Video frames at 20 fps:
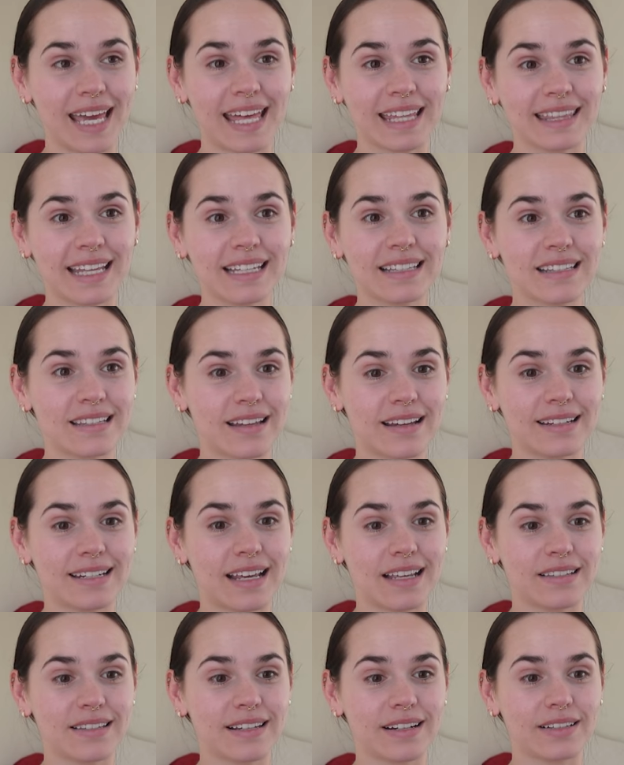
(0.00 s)
And that's not
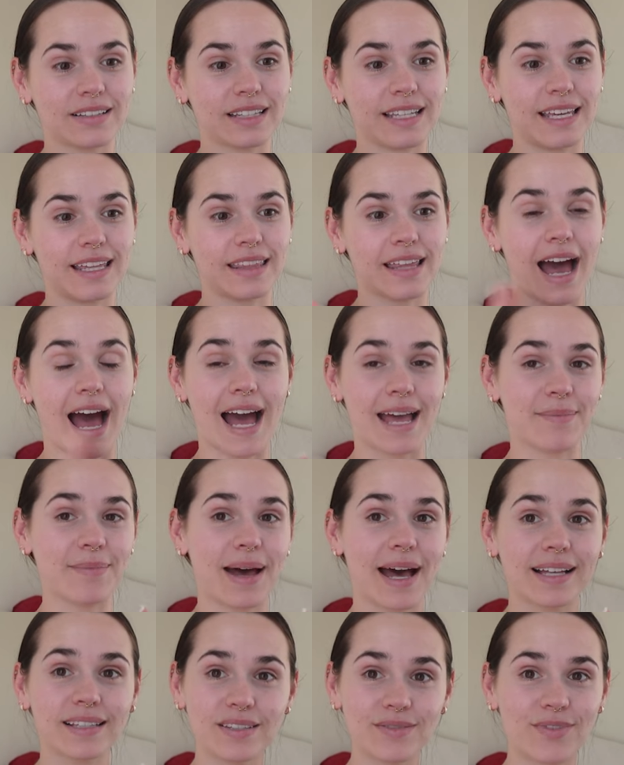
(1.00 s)
necessarily the
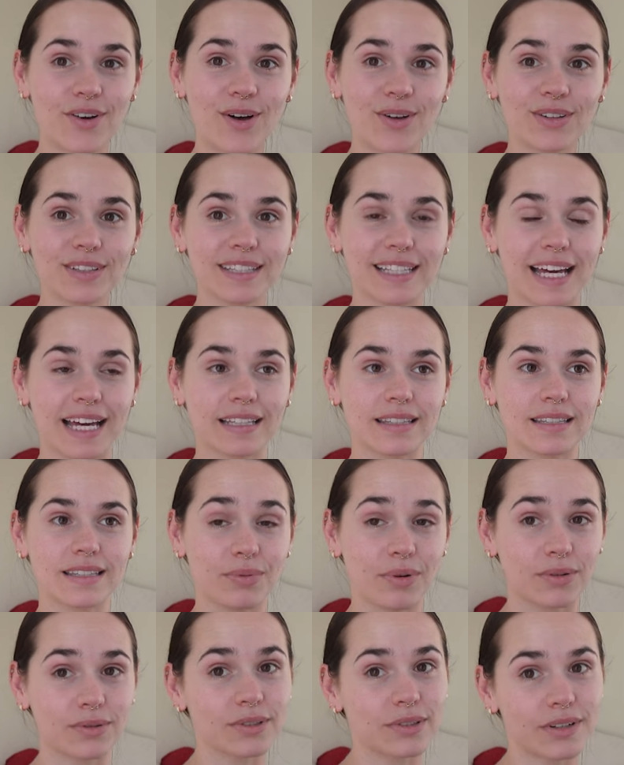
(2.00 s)
iPad's fault, that's
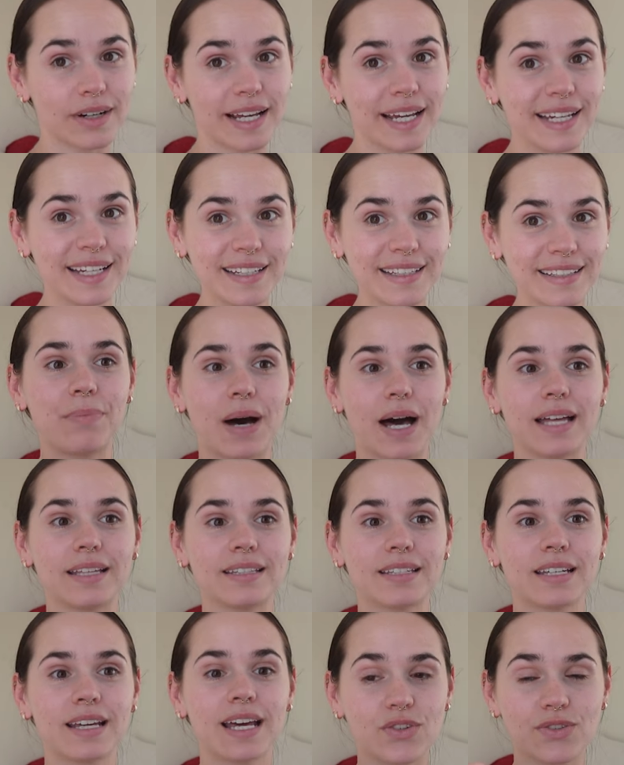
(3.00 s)
Procreate,
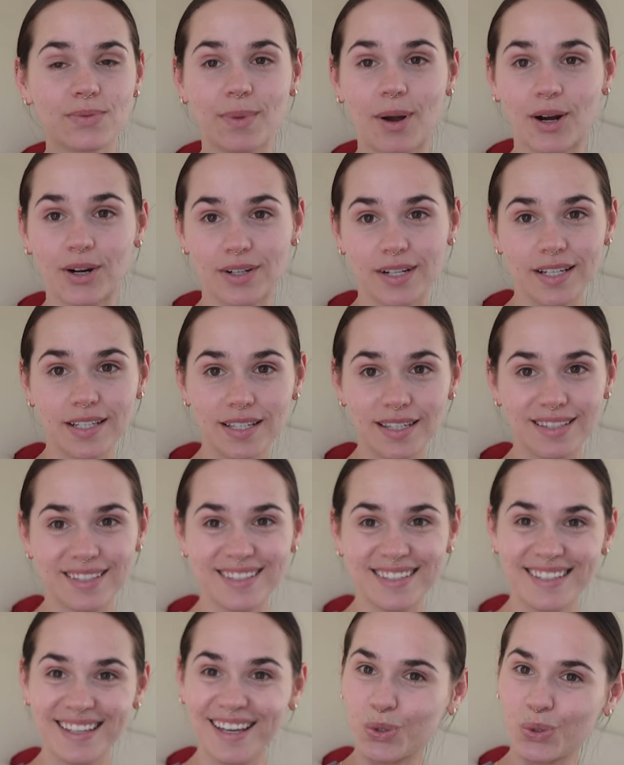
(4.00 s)
but some
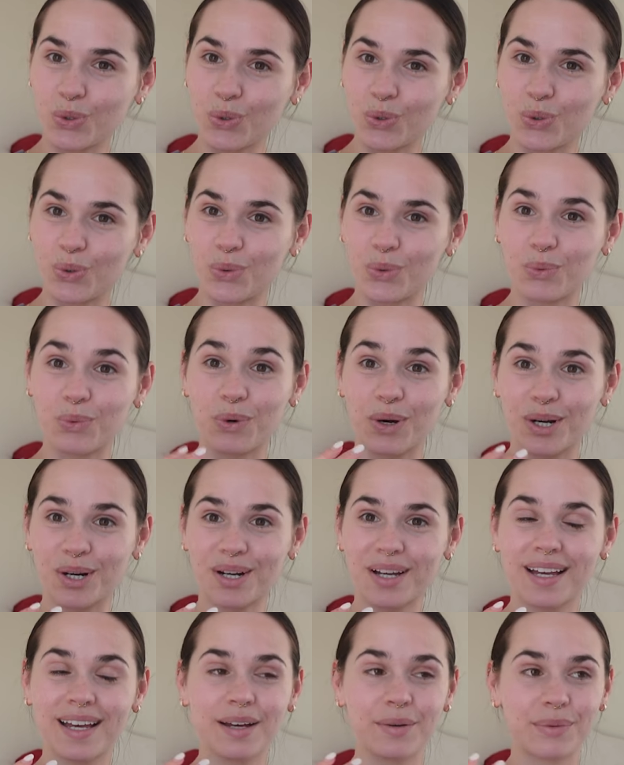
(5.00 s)
artists who
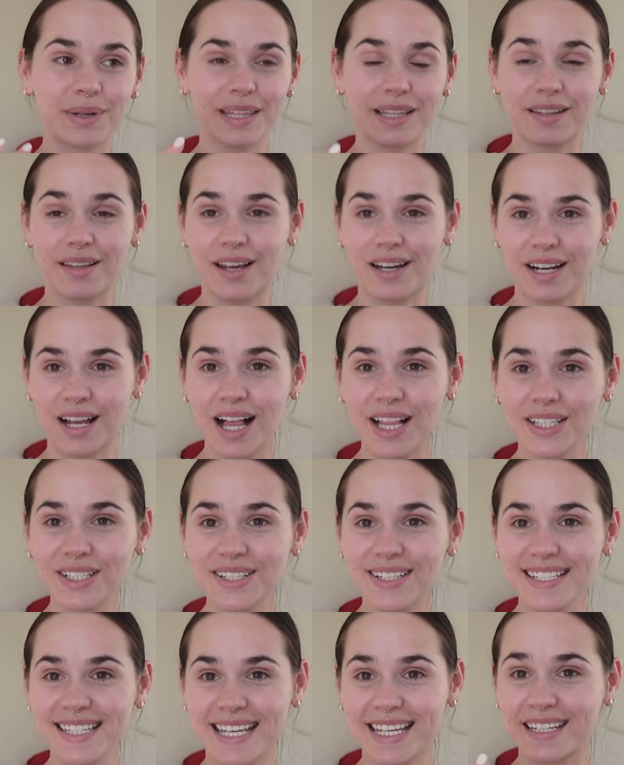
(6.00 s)
work with a lot of
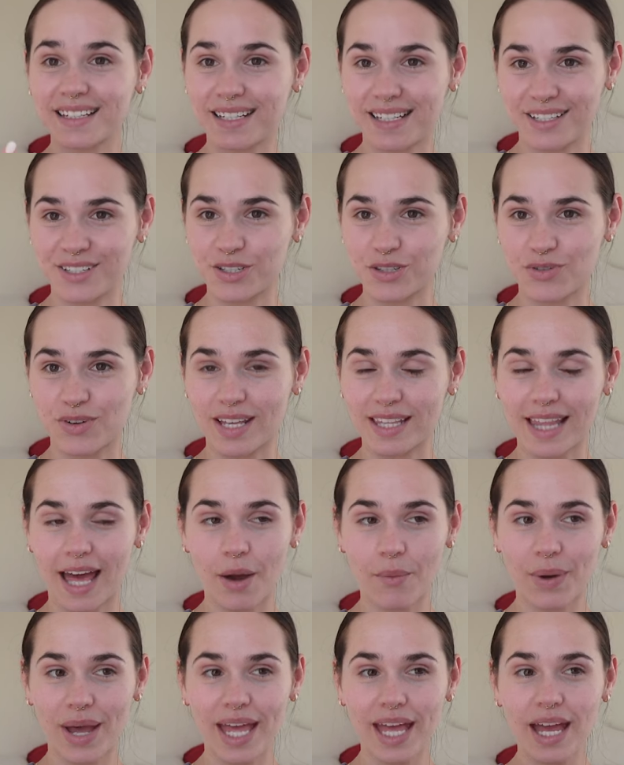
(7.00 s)
colors and illustrate
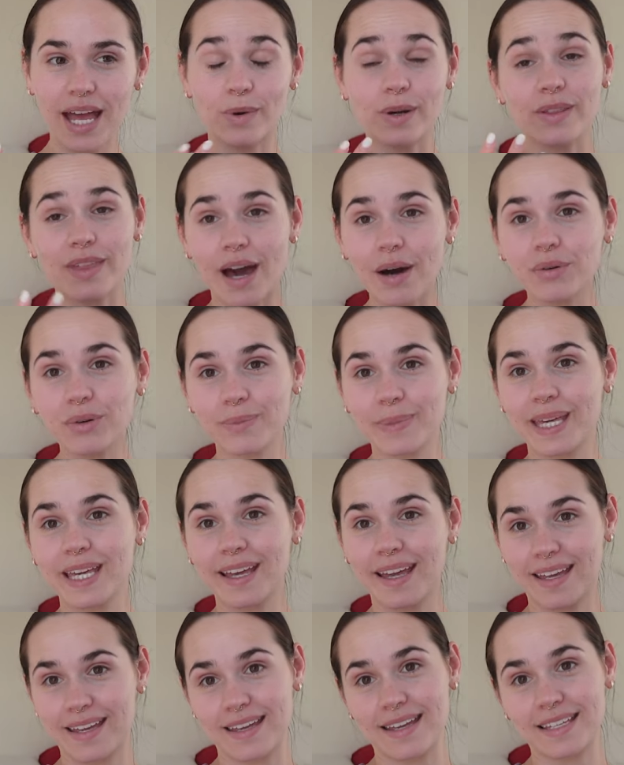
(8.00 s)
that way, where that will
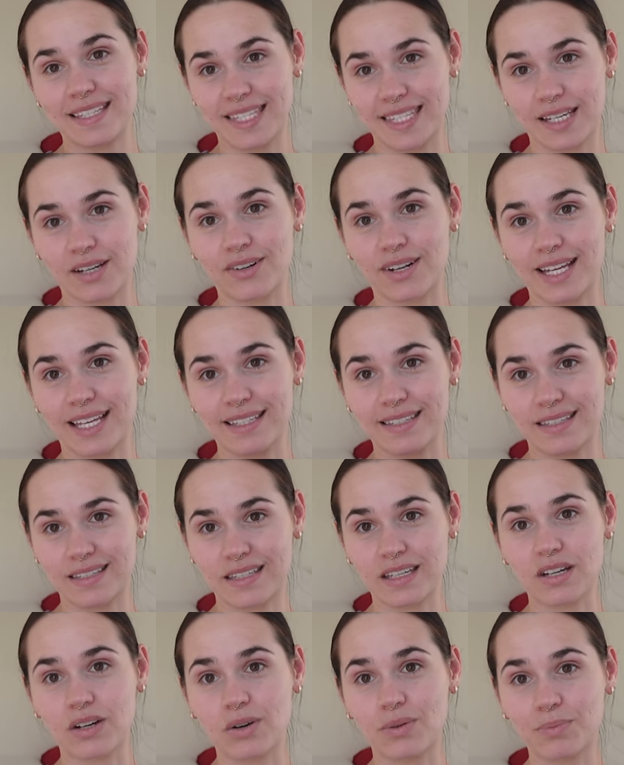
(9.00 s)
be a serious
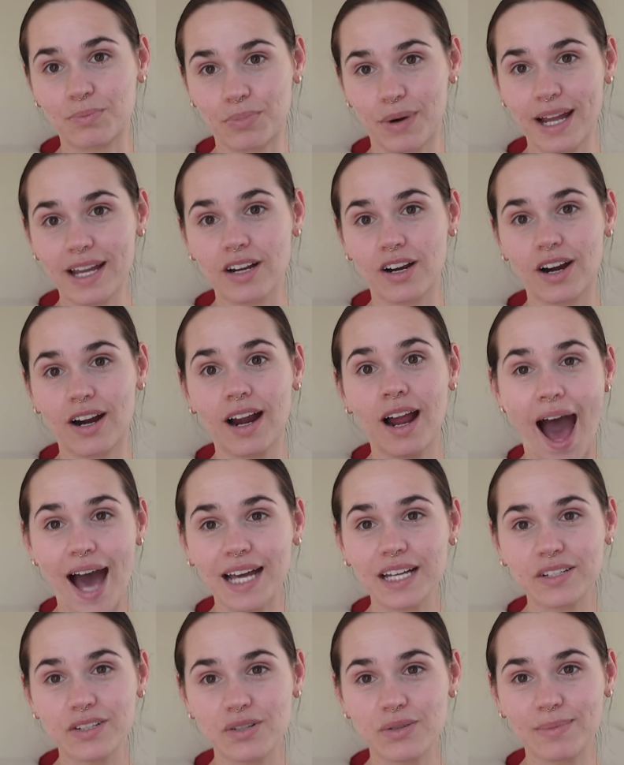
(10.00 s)
deal breaker.
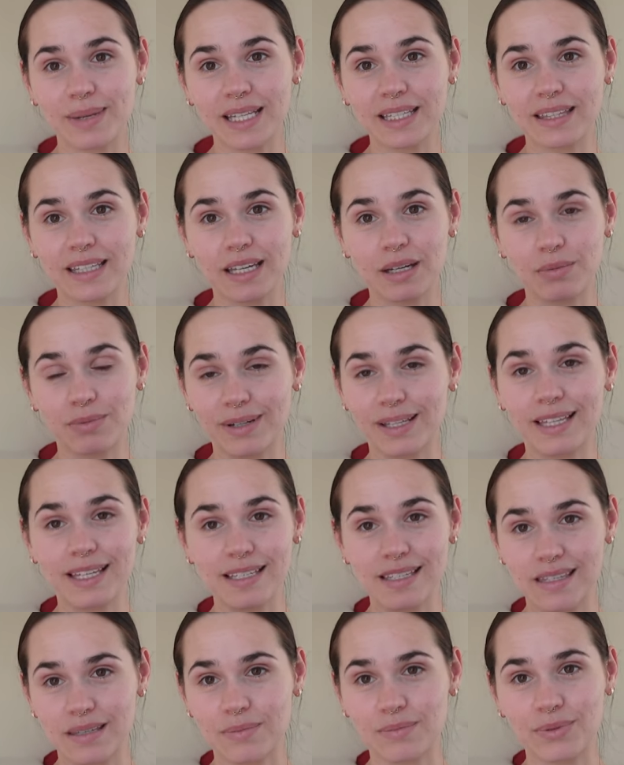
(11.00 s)
I do mainly really
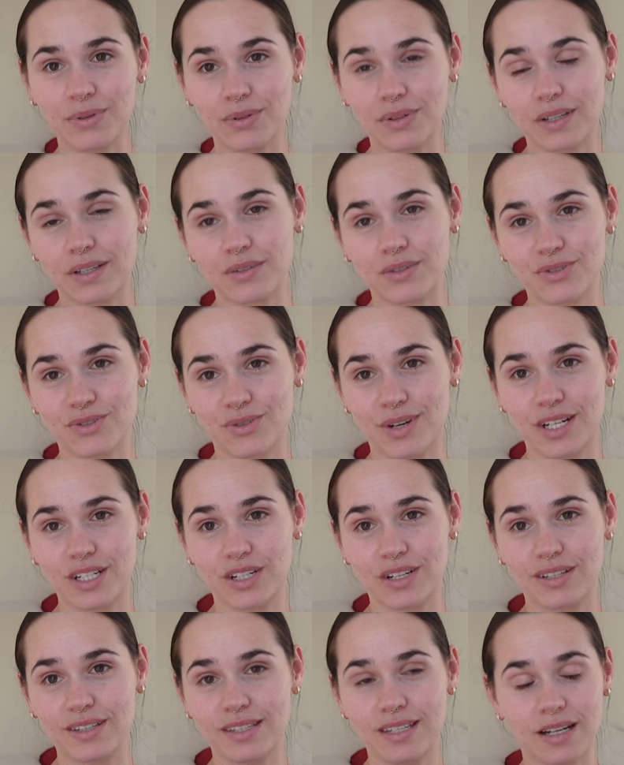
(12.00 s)
simple
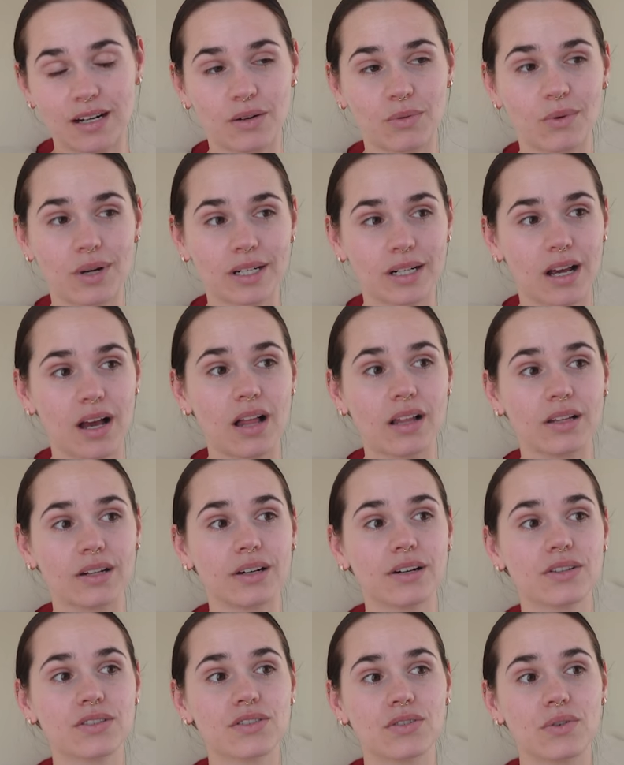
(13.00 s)
illustrations that are one
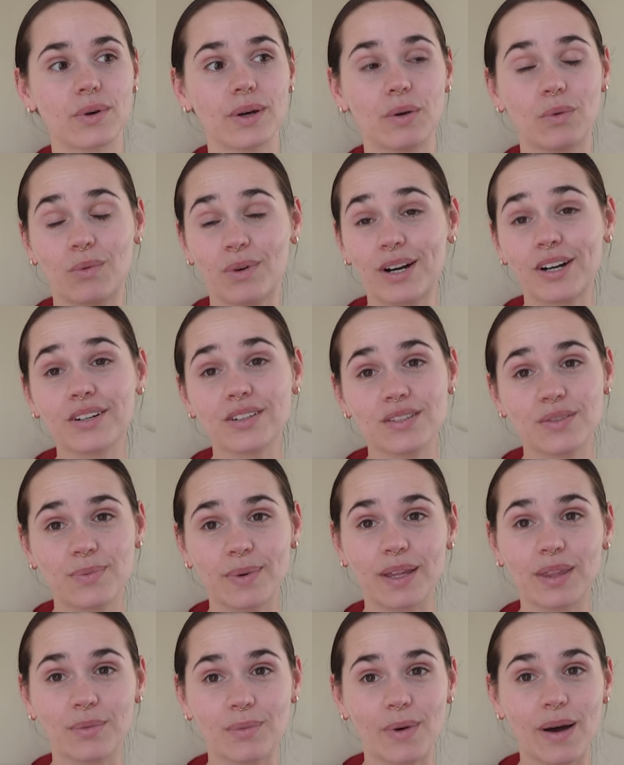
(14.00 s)
color, so it works
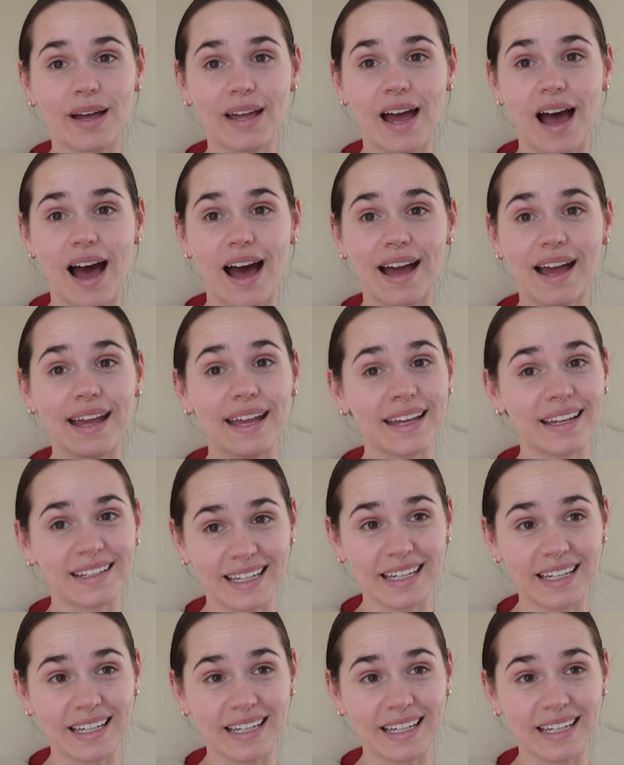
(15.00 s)
with what I